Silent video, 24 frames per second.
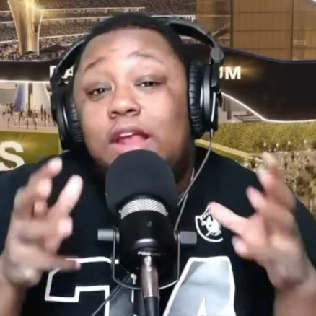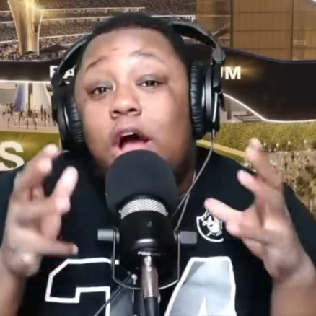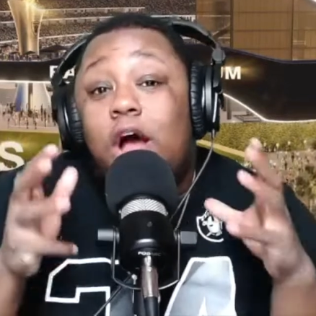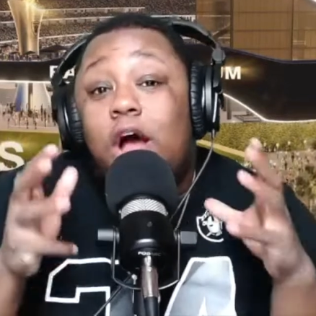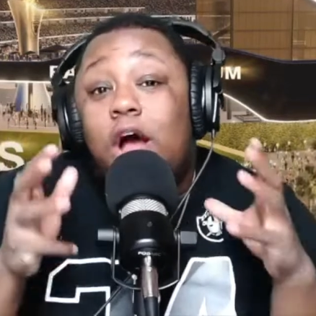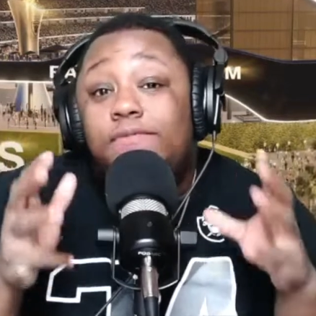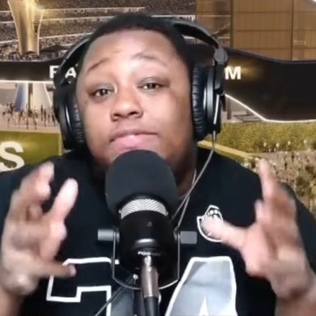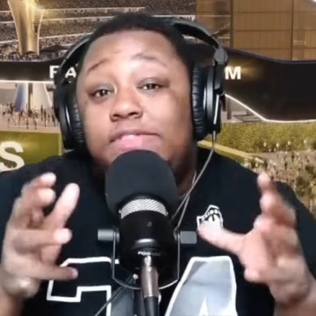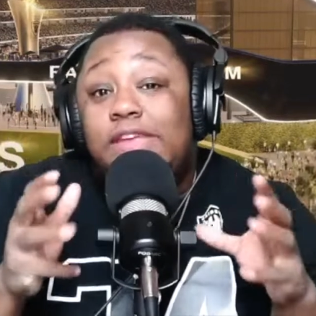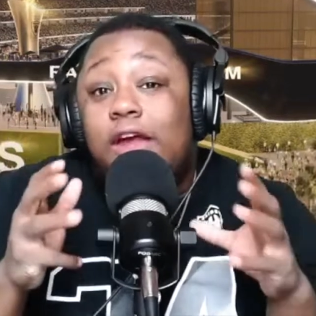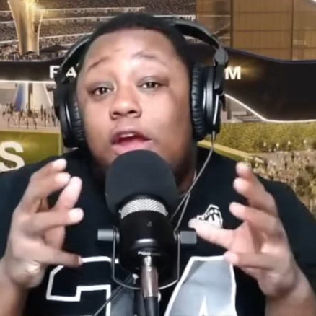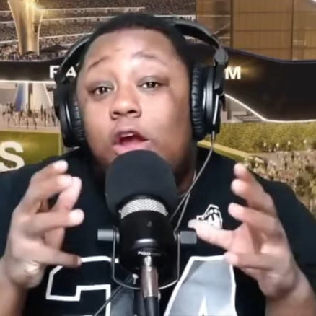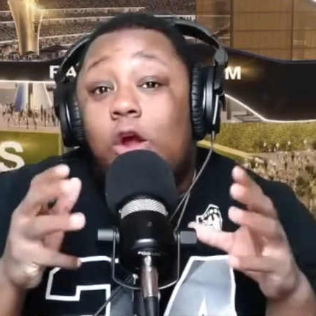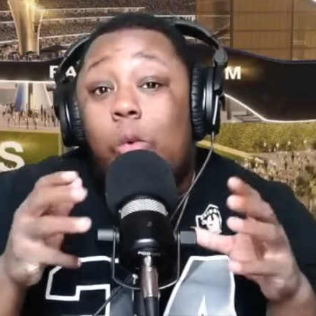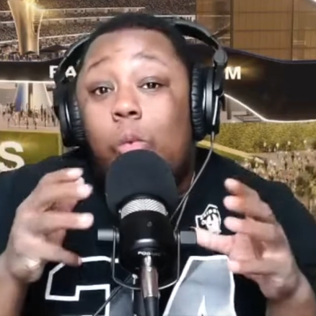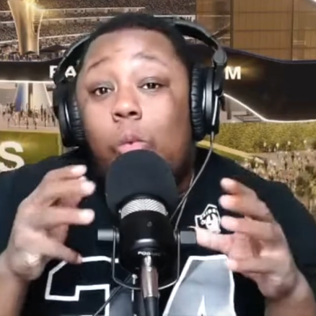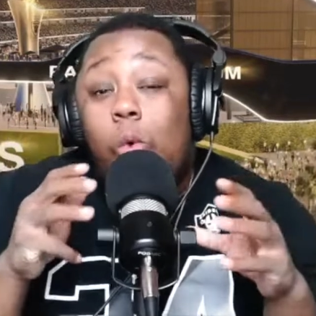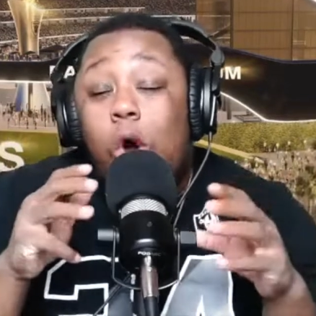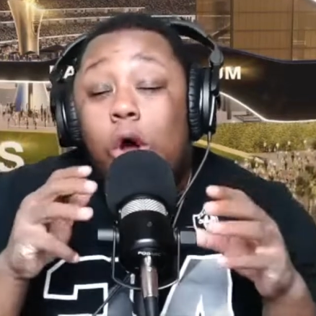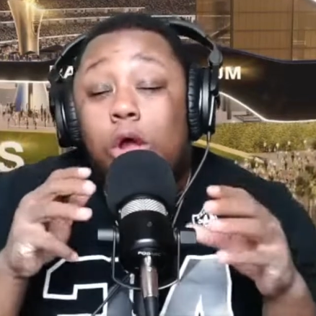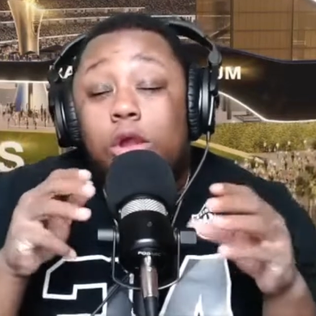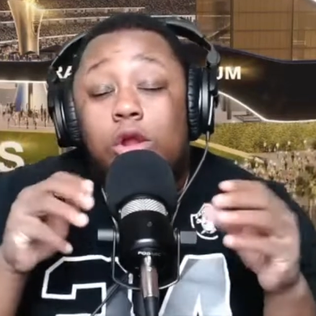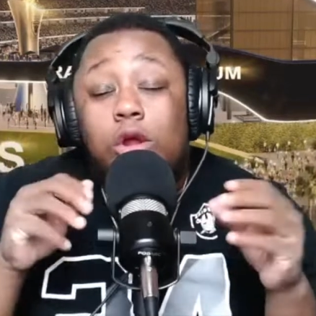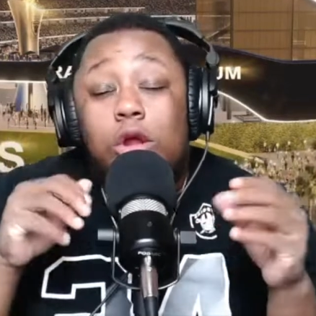of Darren
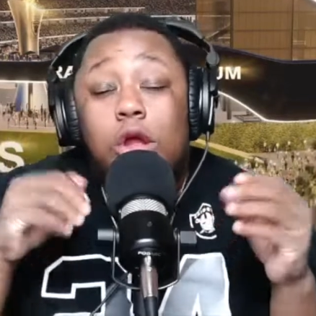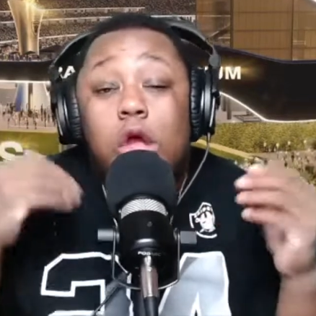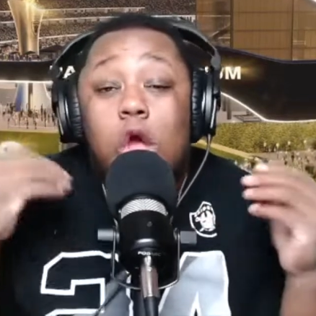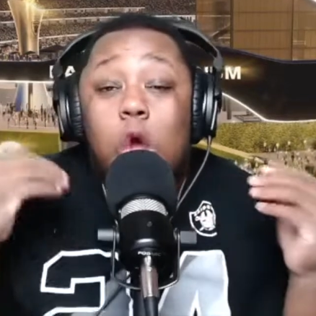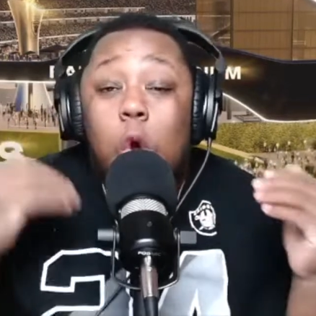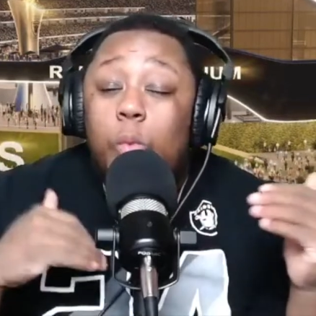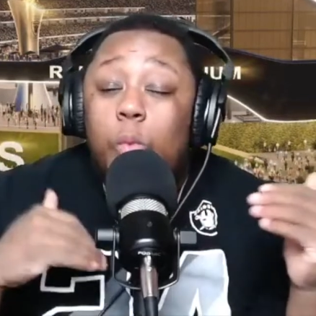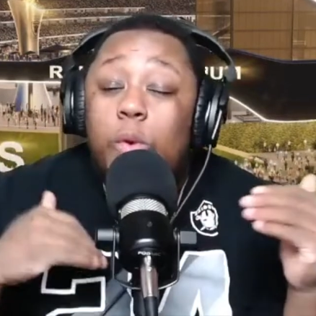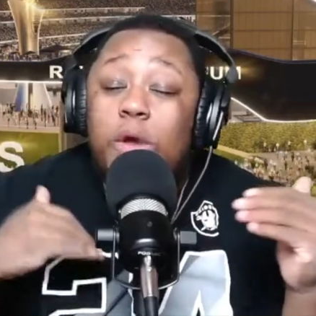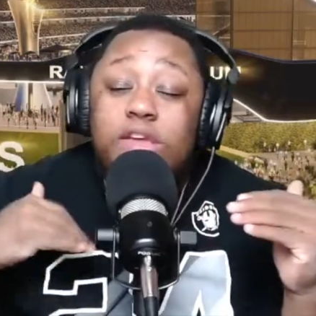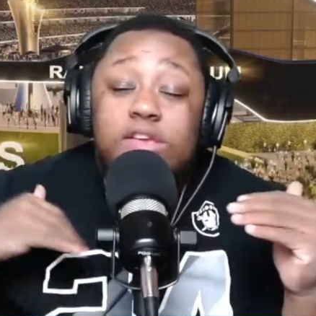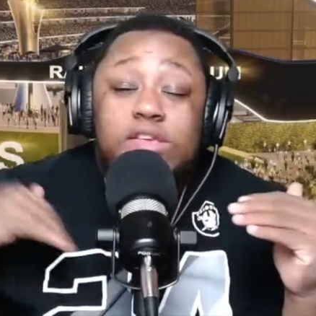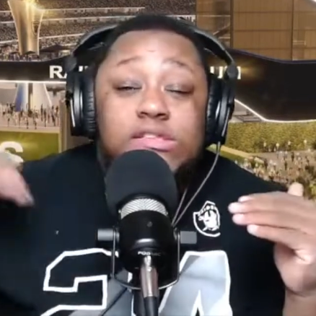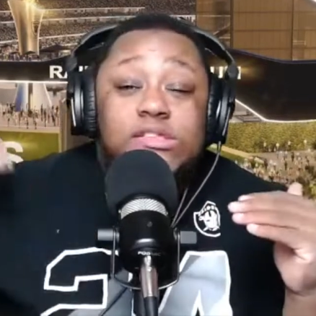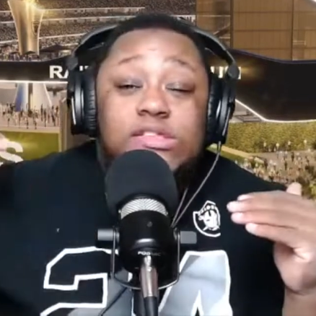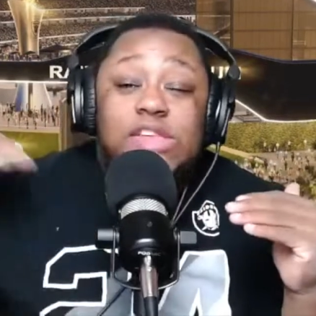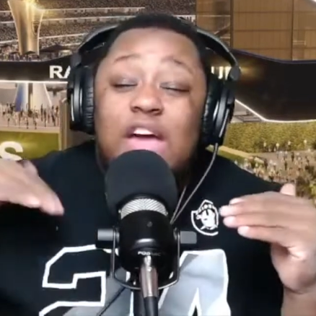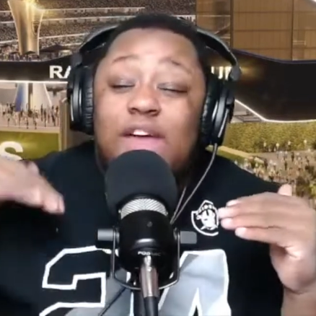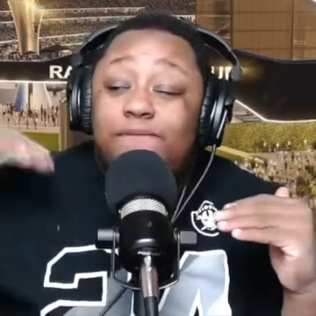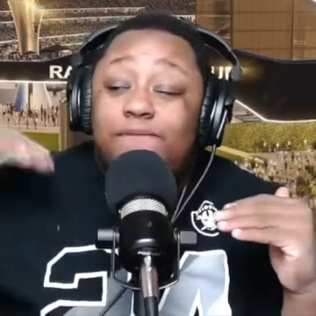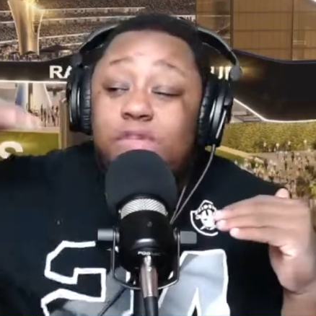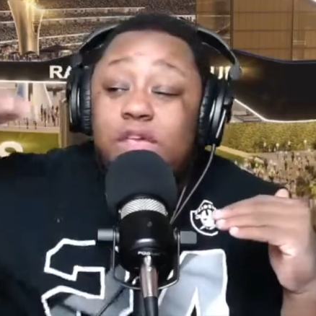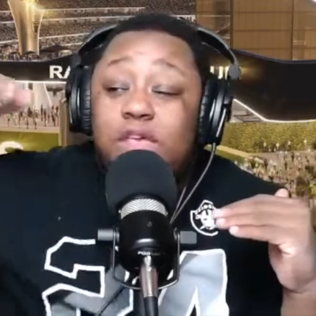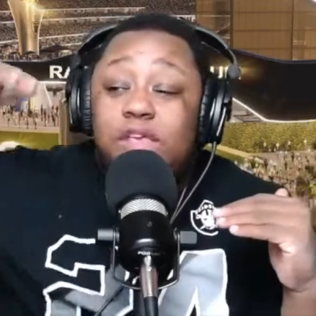Waller, which
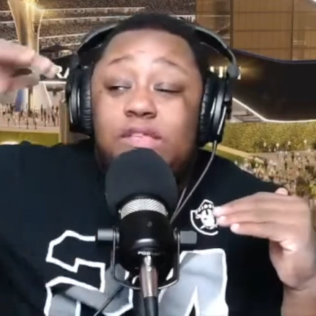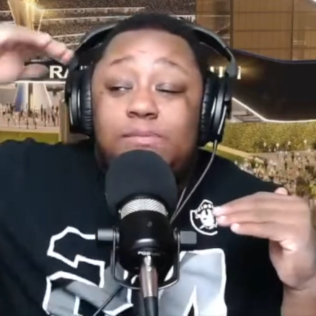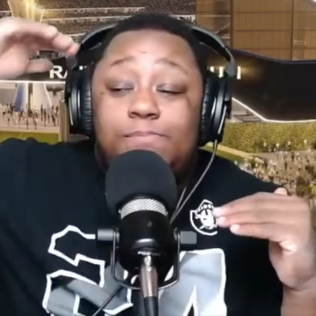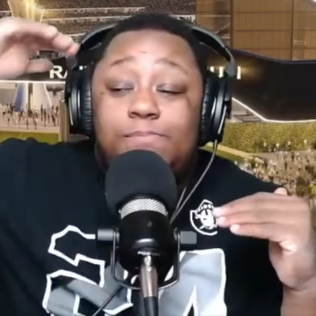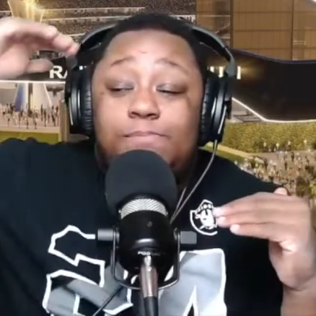definitely